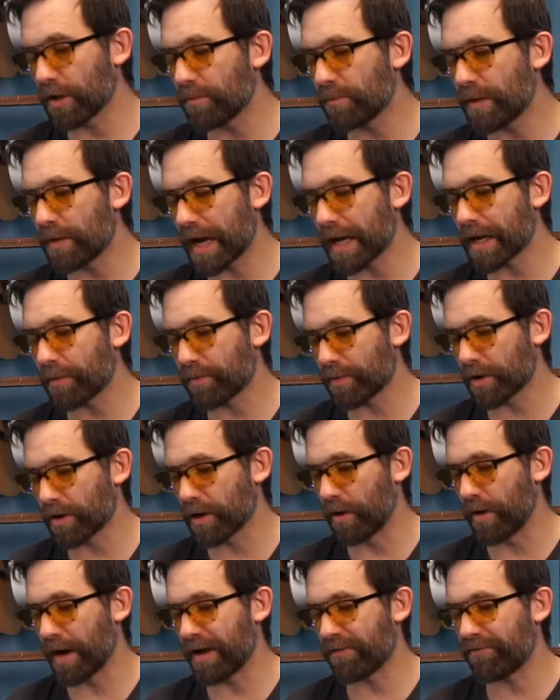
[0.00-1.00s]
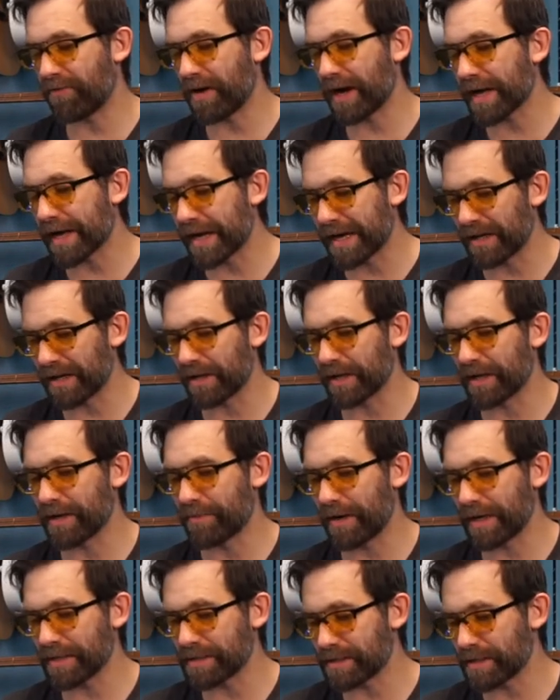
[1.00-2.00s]
Mic Pro,
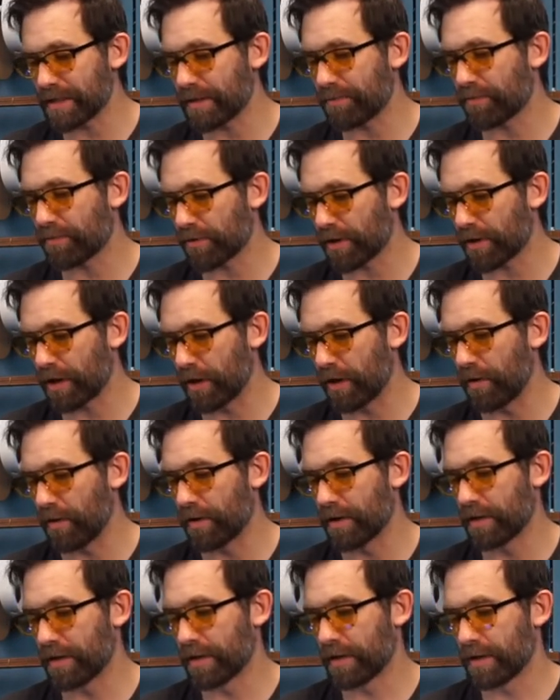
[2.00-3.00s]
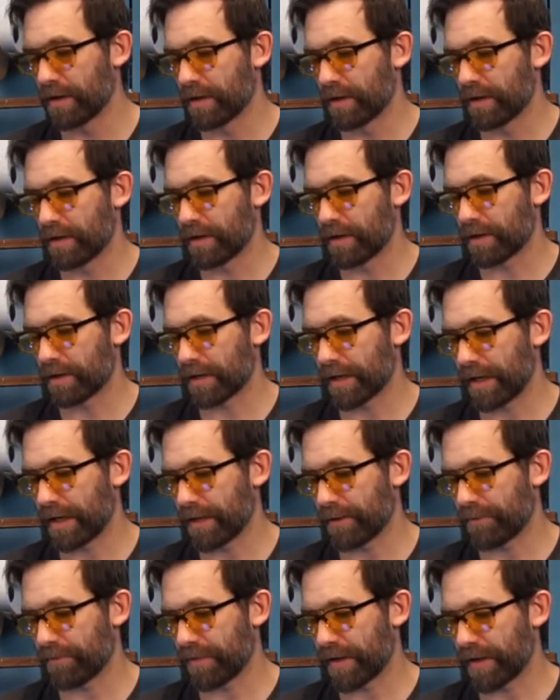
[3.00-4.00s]
F-I-L-M-I-C Pro, okay?